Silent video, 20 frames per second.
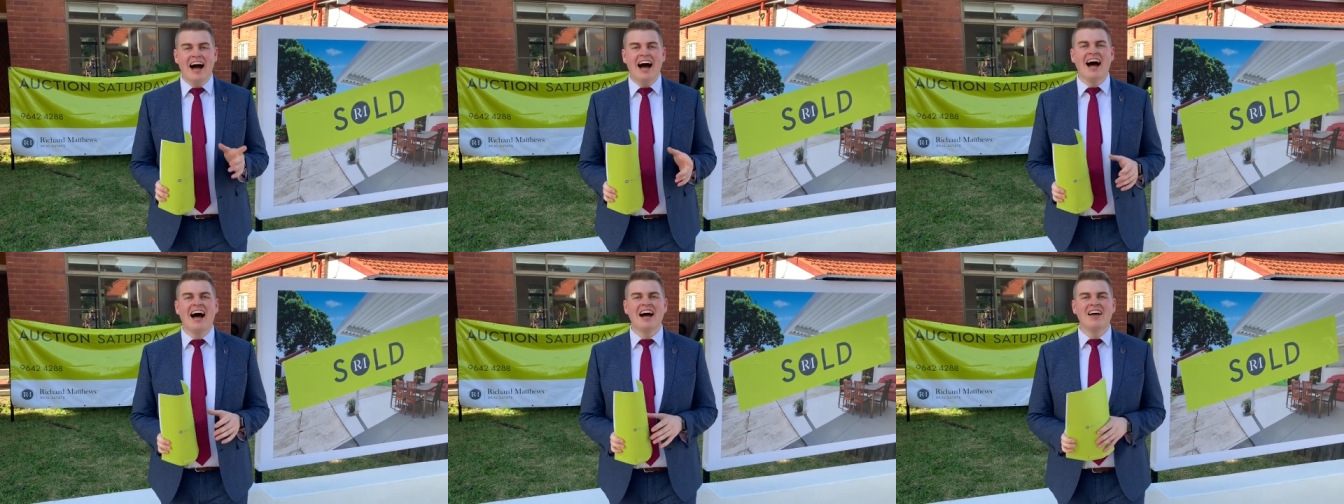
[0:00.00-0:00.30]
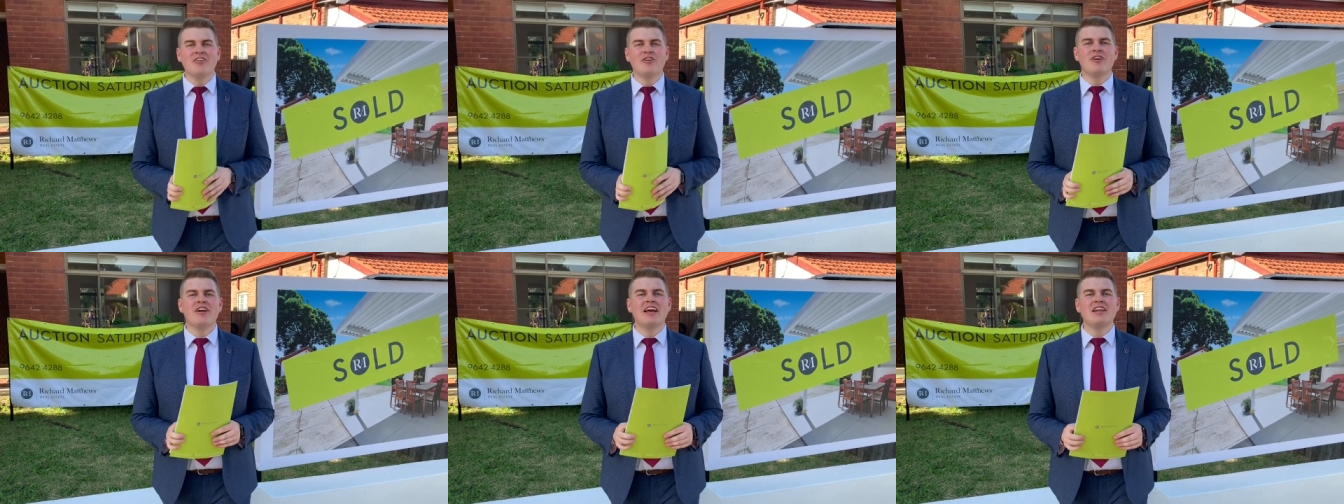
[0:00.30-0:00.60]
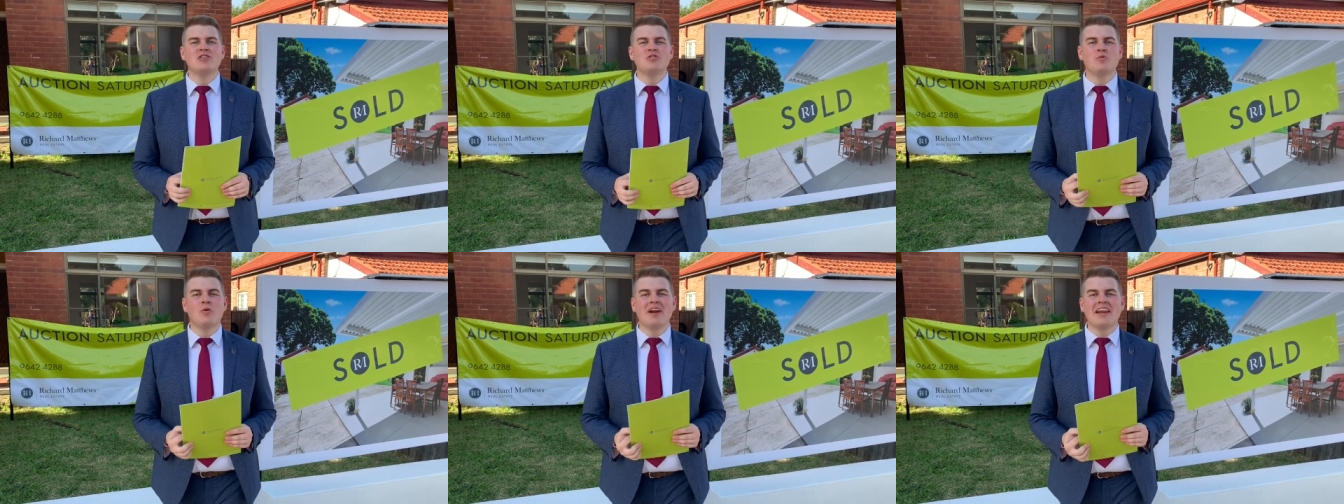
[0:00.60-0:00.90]

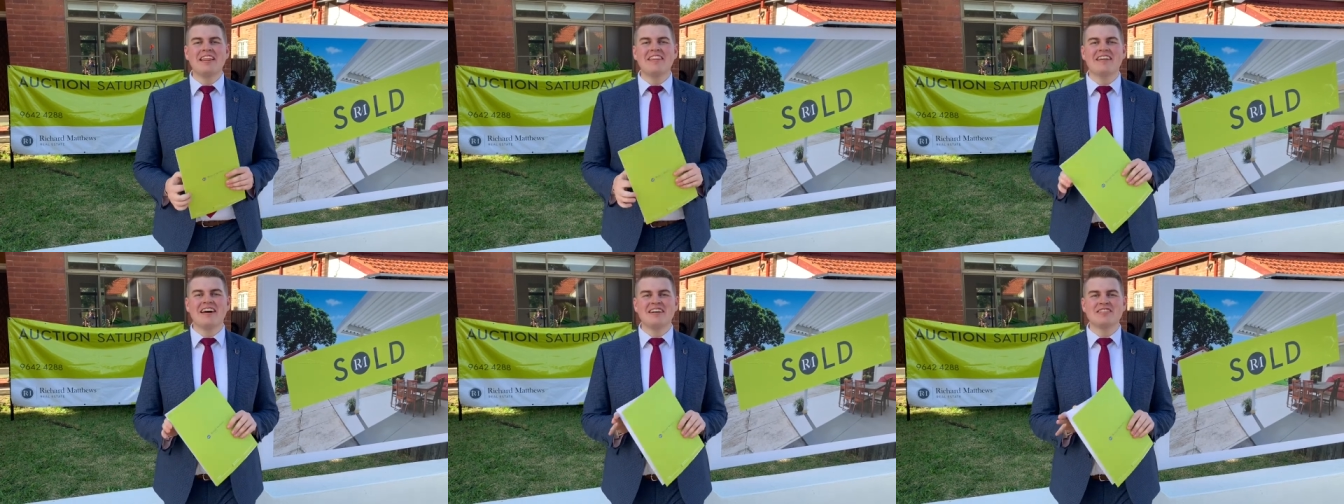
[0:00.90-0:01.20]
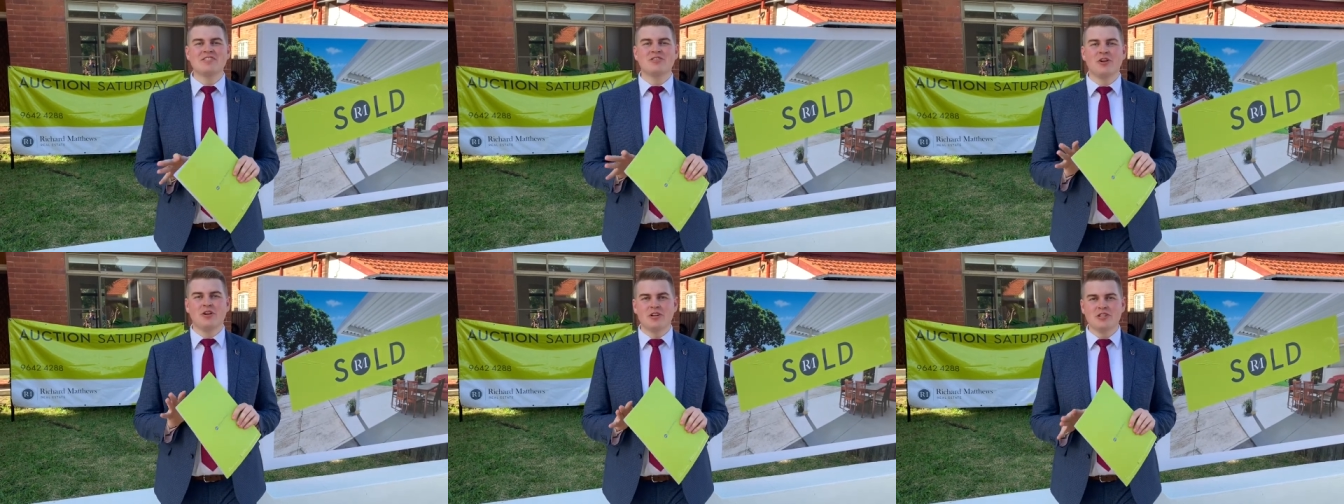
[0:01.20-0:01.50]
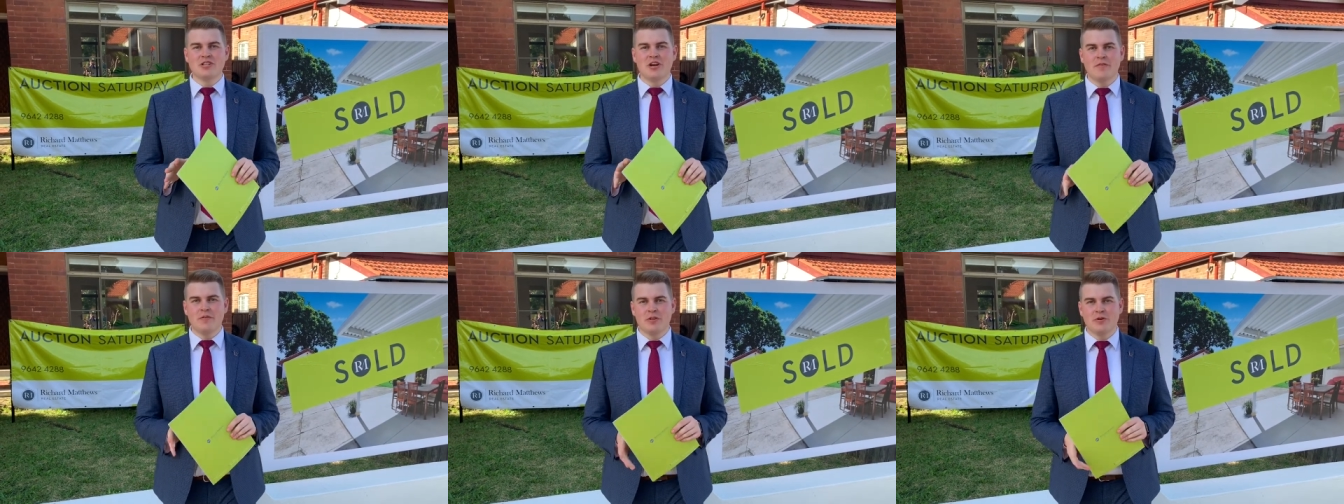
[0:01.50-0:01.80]

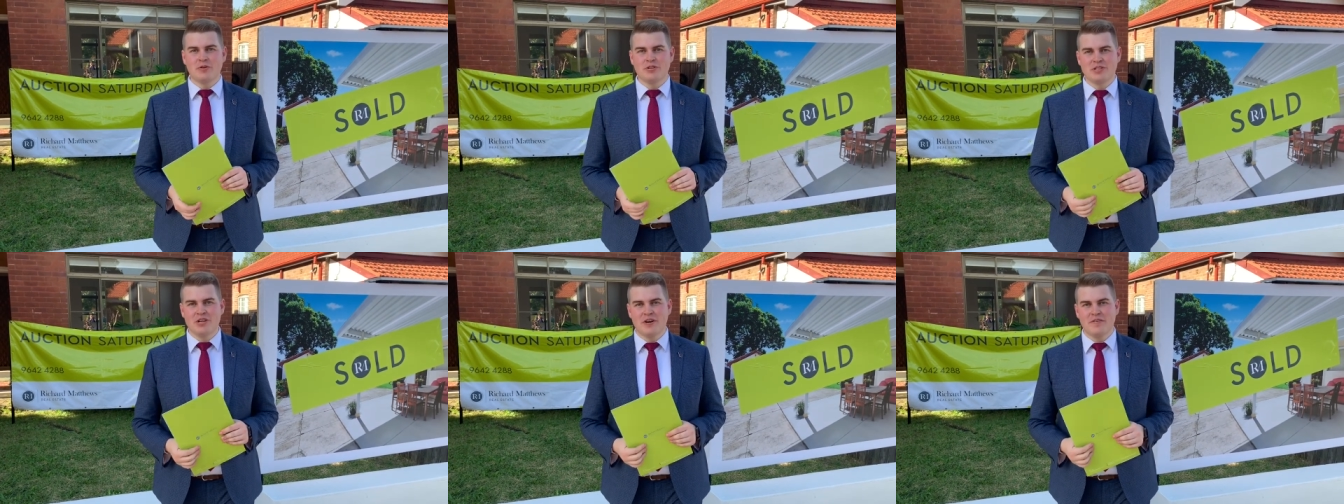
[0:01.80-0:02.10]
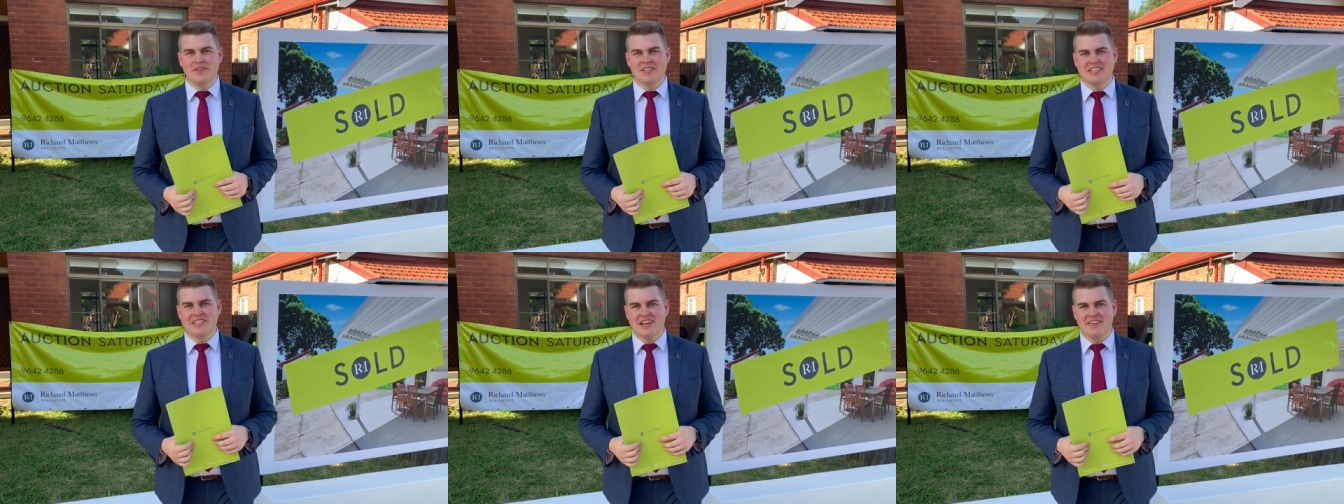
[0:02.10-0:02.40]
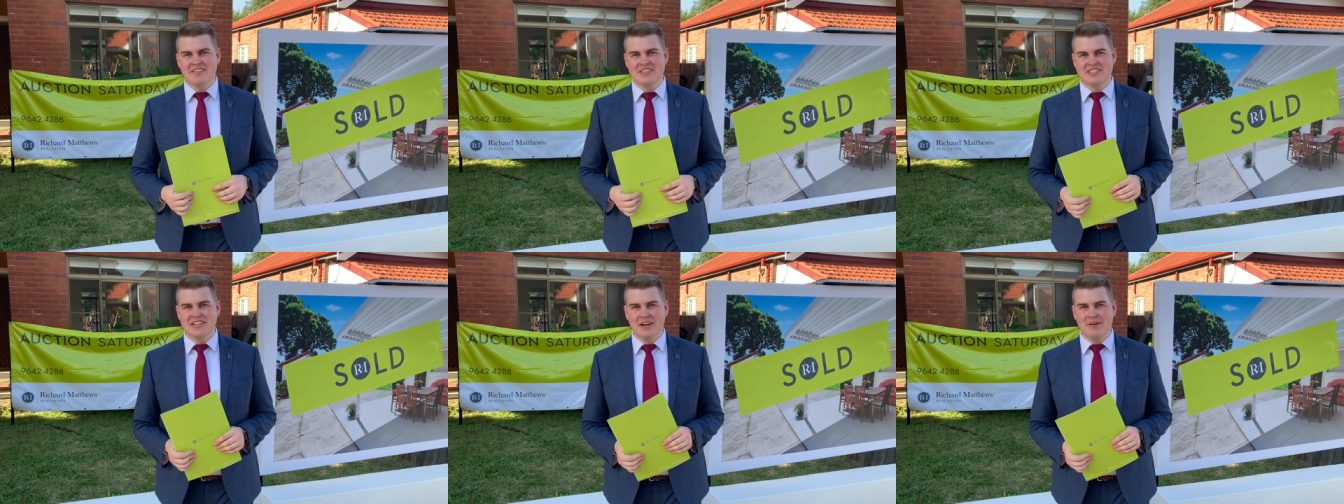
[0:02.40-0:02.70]
$120,000 over the reserve and
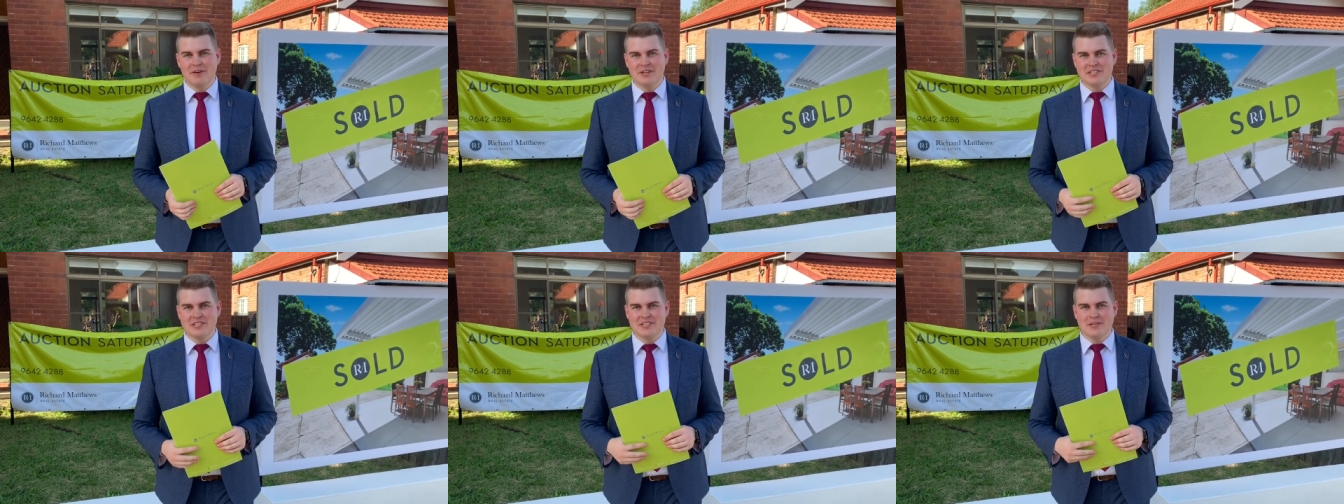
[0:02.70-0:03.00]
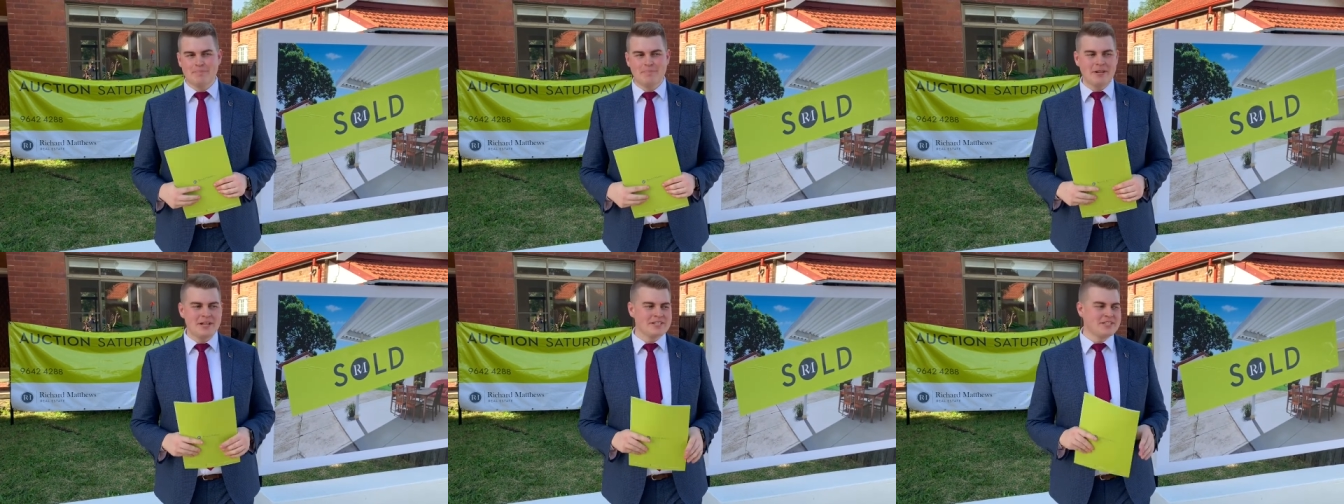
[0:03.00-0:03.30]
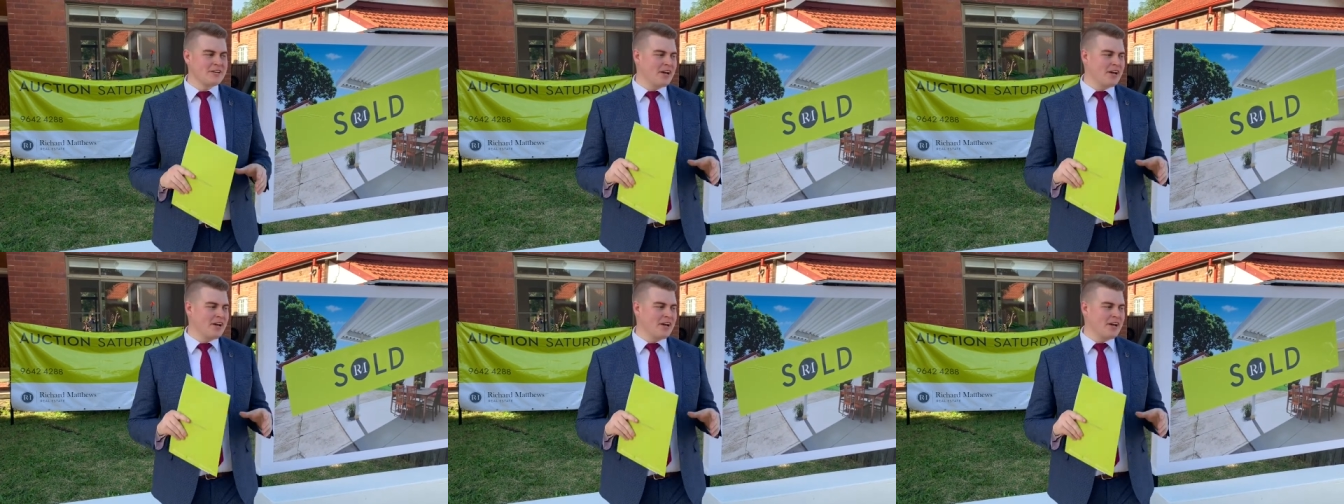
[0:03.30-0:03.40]
17 registered bidders.